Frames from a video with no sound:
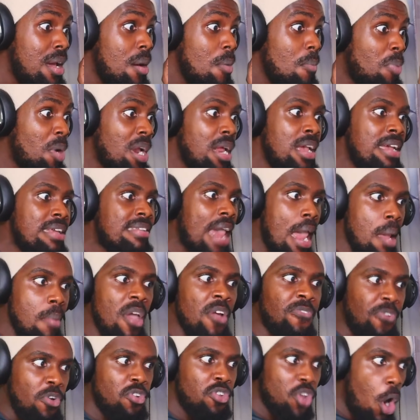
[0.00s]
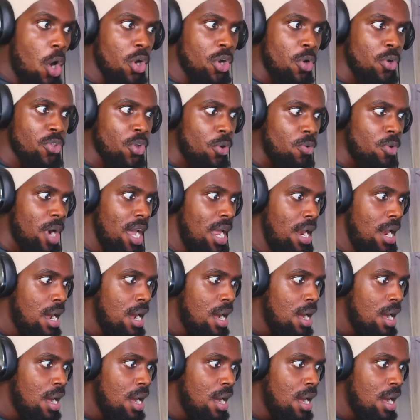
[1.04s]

But he's aiming for Todo though, right?